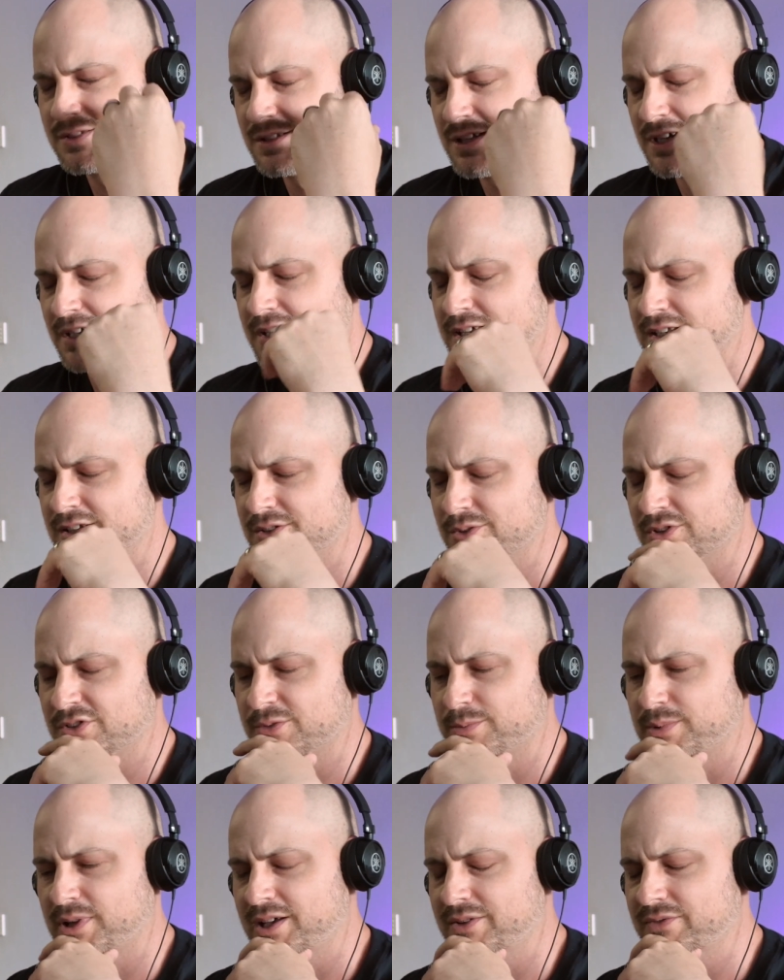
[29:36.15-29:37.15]
again, to
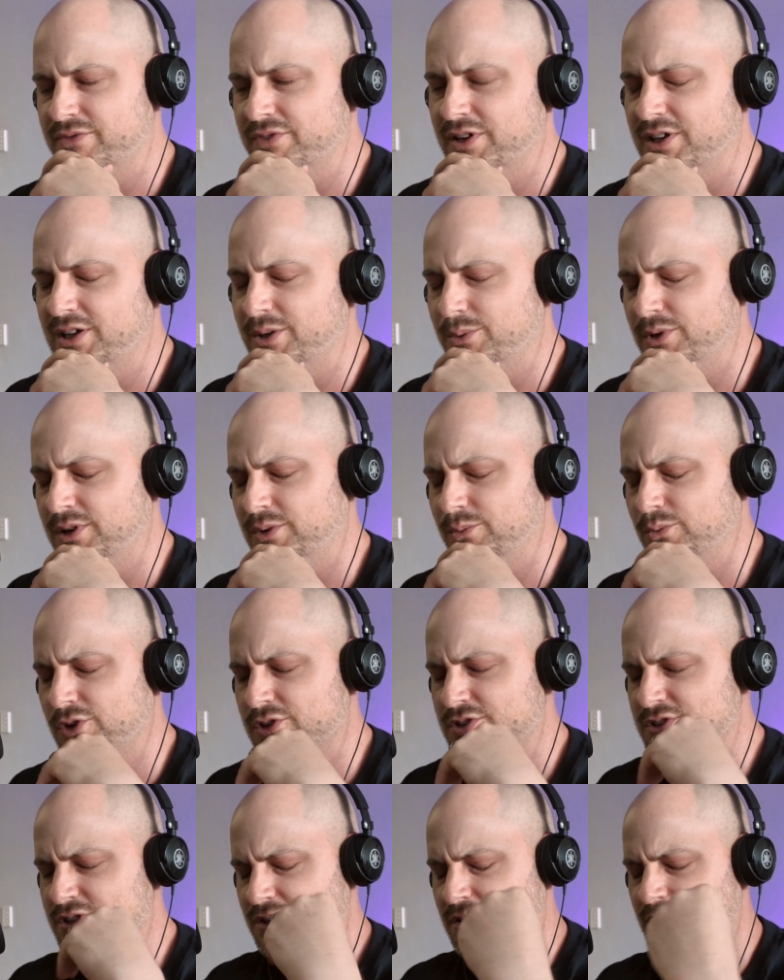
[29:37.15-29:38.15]
explain for anyone
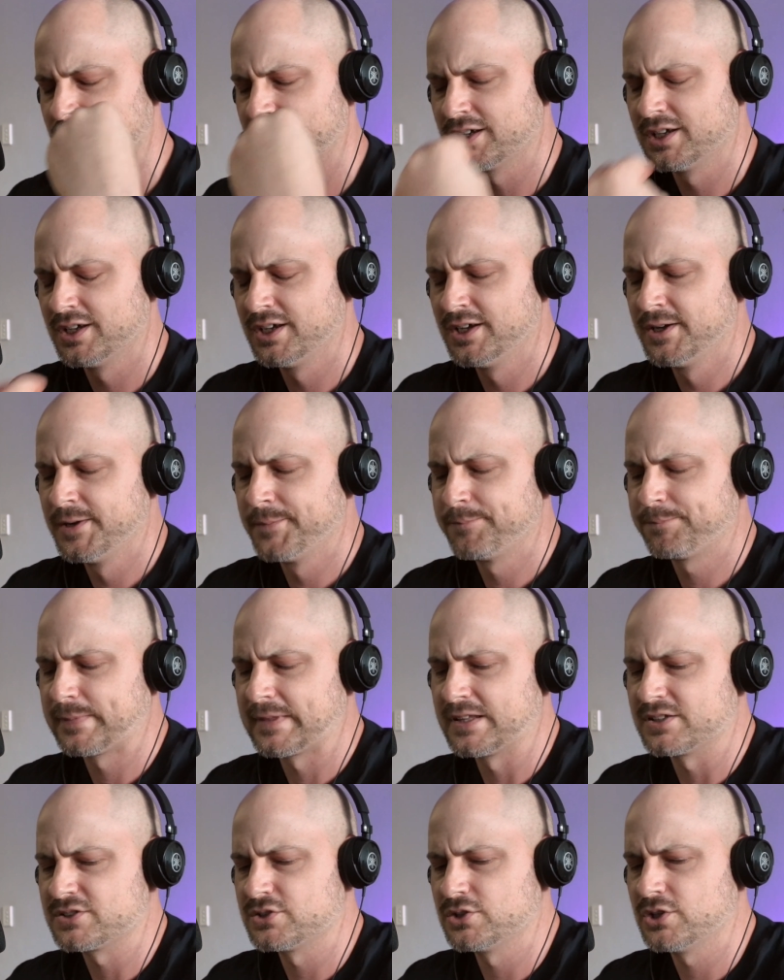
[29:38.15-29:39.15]
watching, like
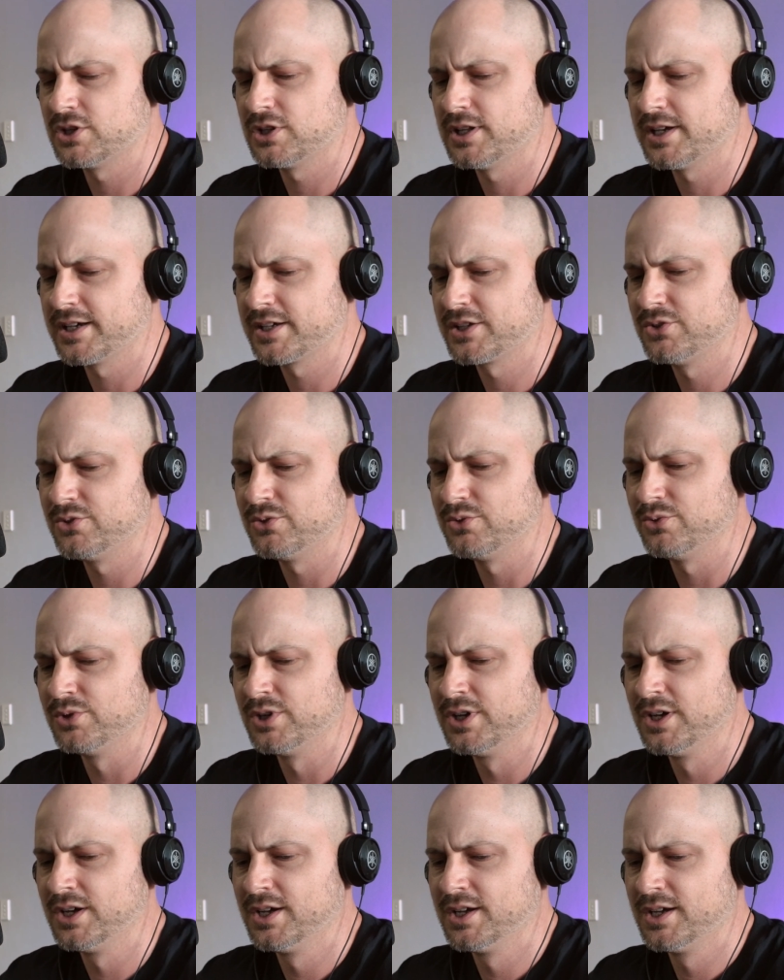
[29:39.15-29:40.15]
it's not like you
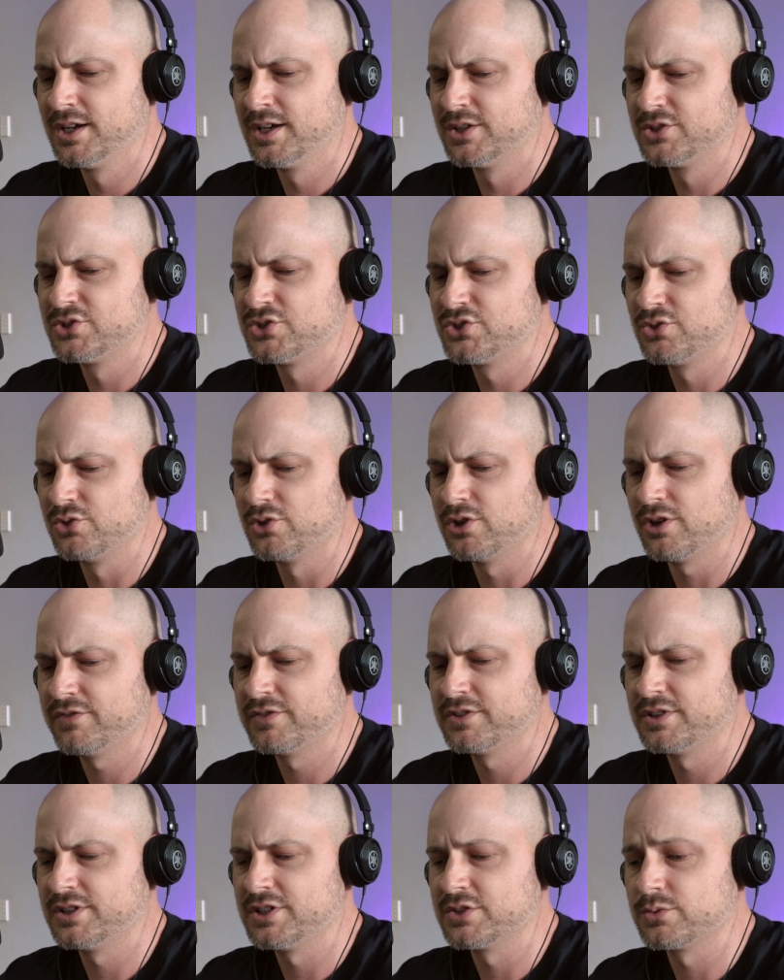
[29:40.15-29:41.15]
shoot off
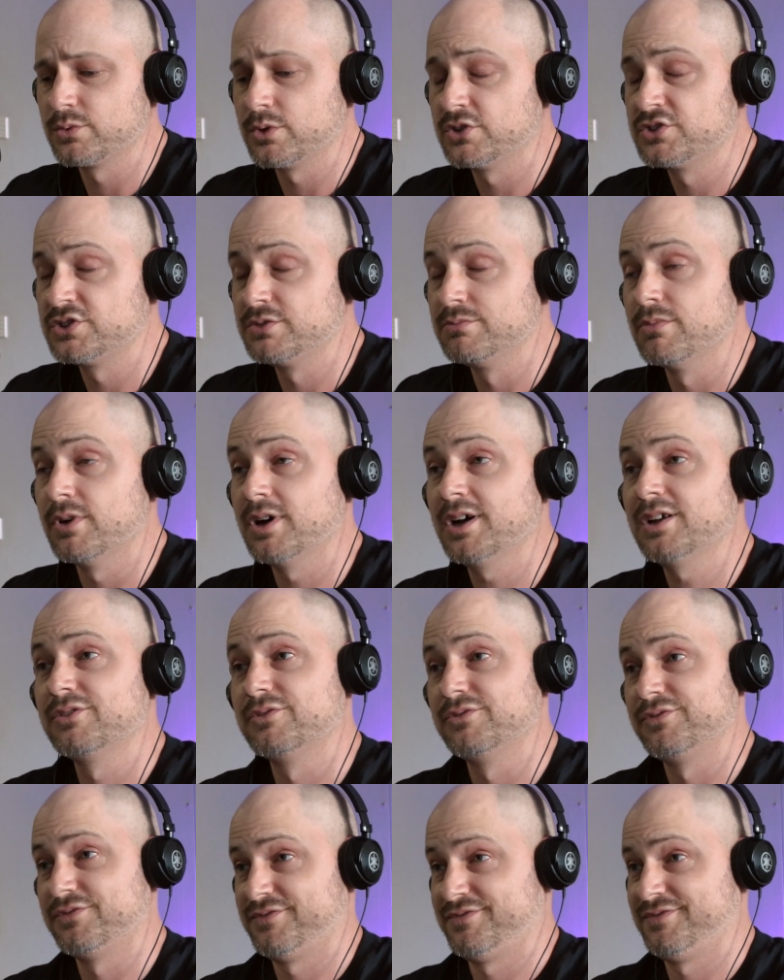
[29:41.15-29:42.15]
into these worlds. You might
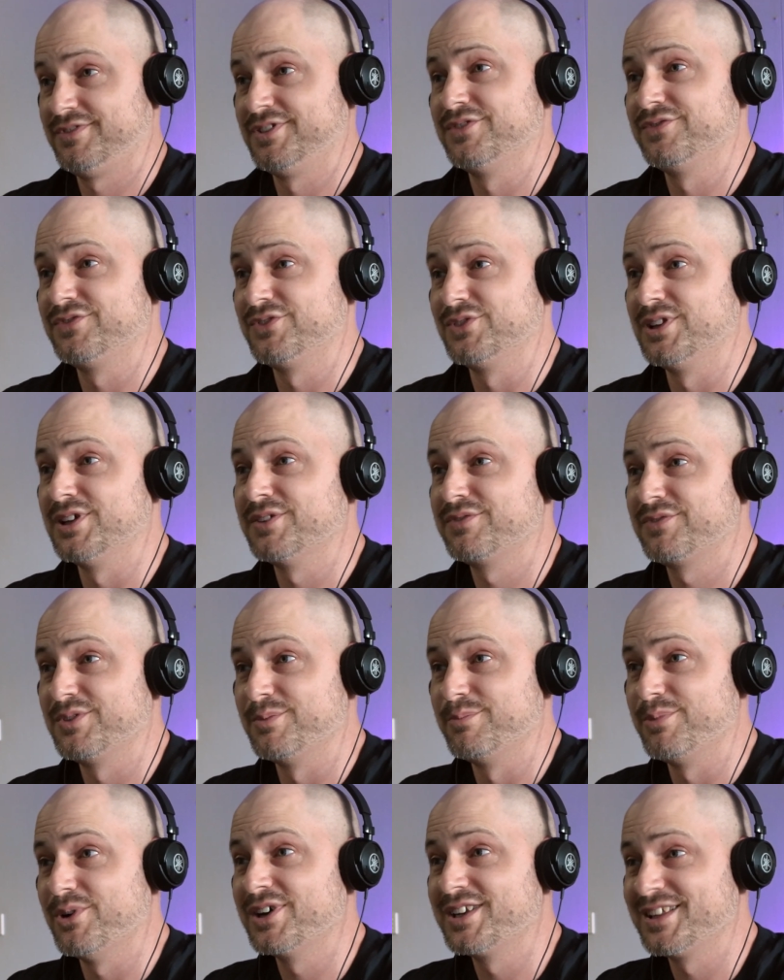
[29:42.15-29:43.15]
have if you left
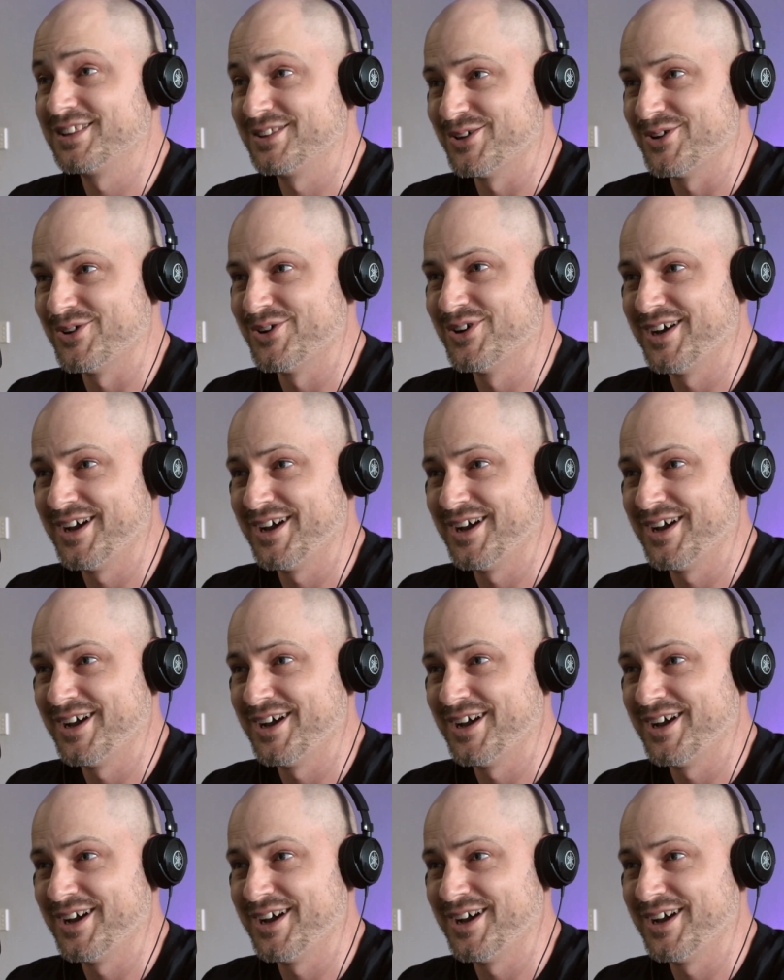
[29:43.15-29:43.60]
the body though.